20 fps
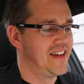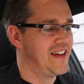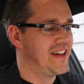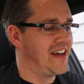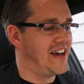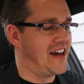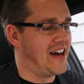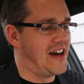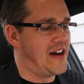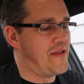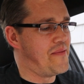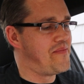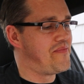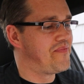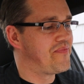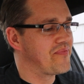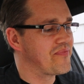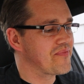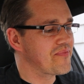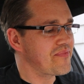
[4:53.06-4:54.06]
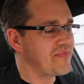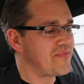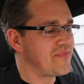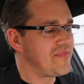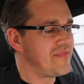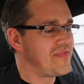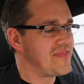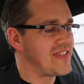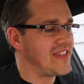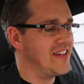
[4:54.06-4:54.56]

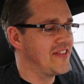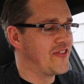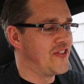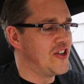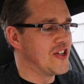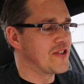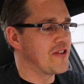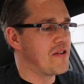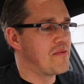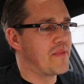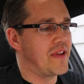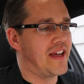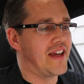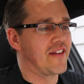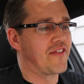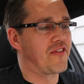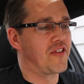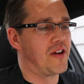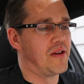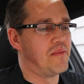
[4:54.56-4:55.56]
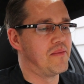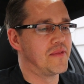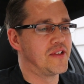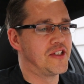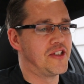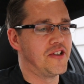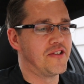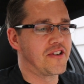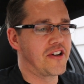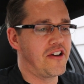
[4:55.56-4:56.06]
The first one being from
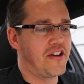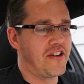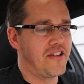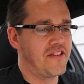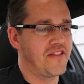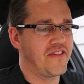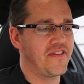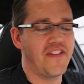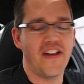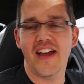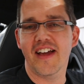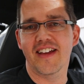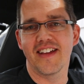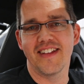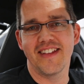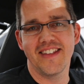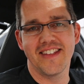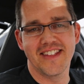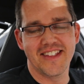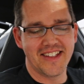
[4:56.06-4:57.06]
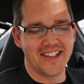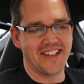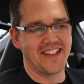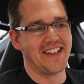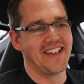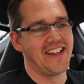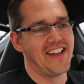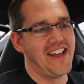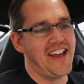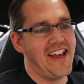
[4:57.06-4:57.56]
Dildo Faggins.
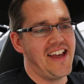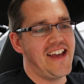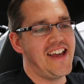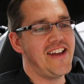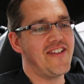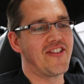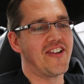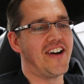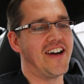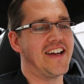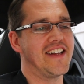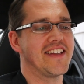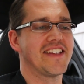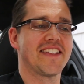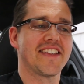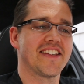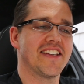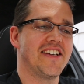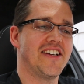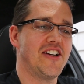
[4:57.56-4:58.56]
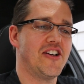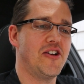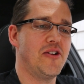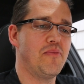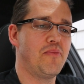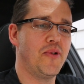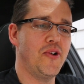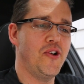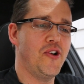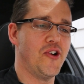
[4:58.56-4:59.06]
He writes,
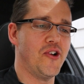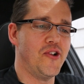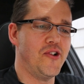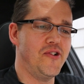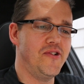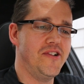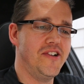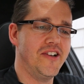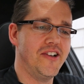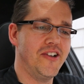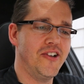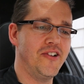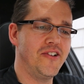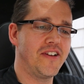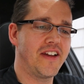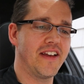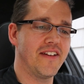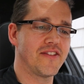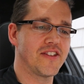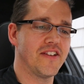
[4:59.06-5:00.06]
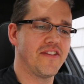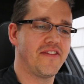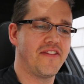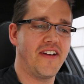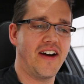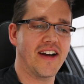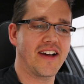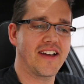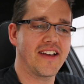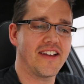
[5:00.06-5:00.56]
"Boo-hoo, who gives a
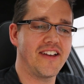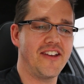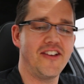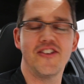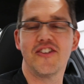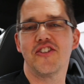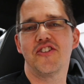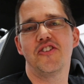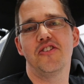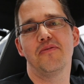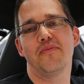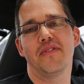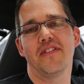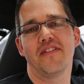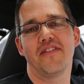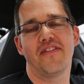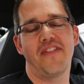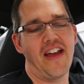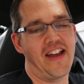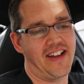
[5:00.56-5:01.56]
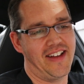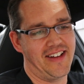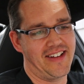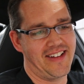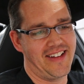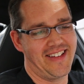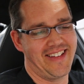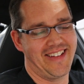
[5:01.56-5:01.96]
fuck, you stupid faggot."